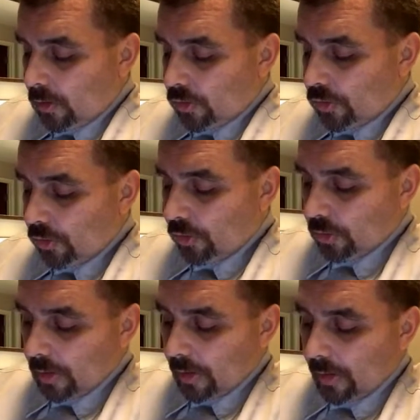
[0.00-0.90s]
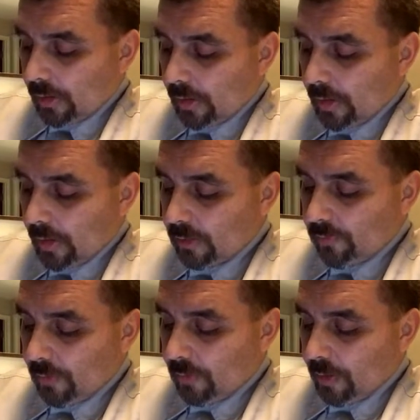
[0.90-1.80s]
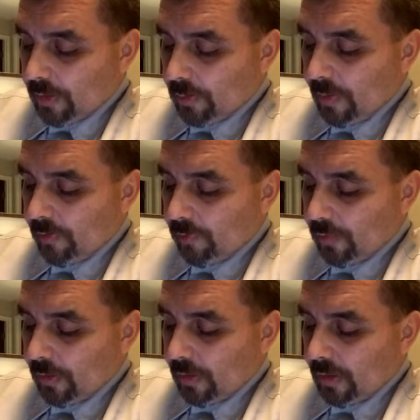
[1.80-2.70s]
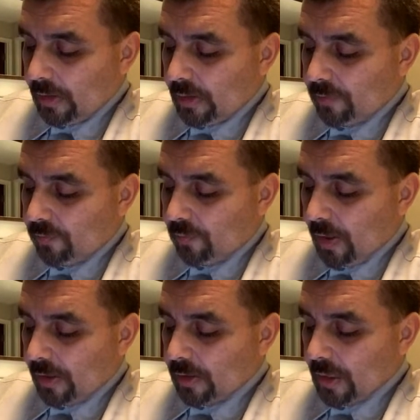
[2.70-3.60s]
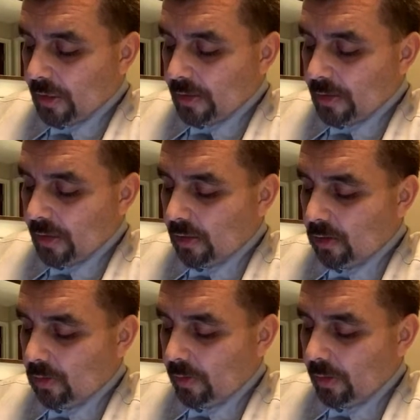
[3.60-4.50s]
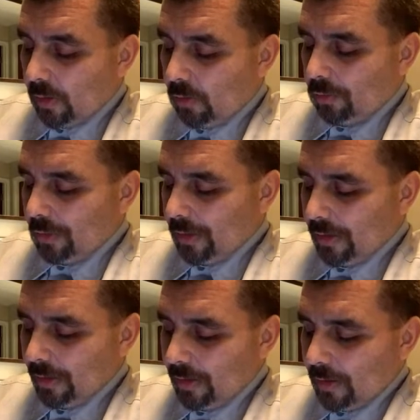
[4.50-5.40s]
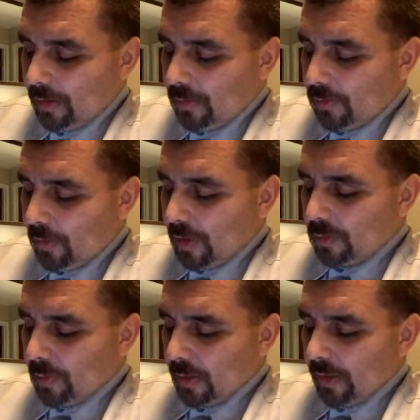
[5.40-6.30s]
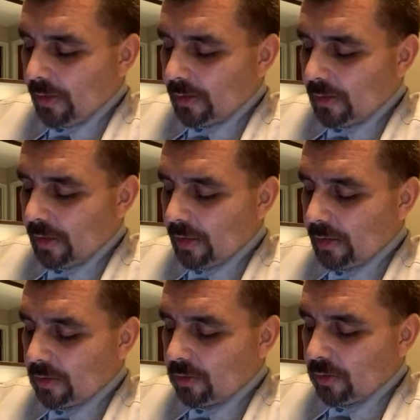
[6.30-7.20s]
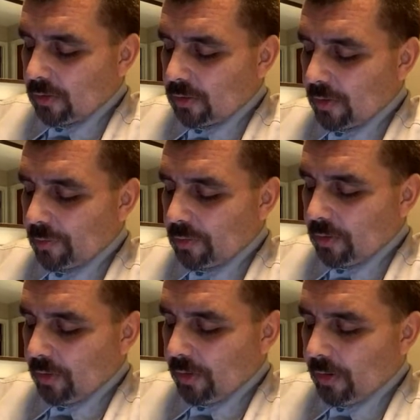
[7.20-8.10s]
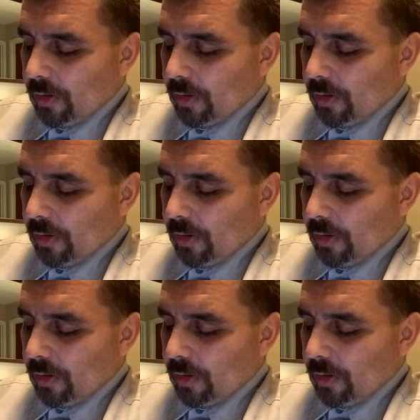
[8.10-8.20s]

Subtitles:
Sergio said, "Can the next fundraiser be for the disenfranchised, single, and lonely? Raise money to send us to a strip joint."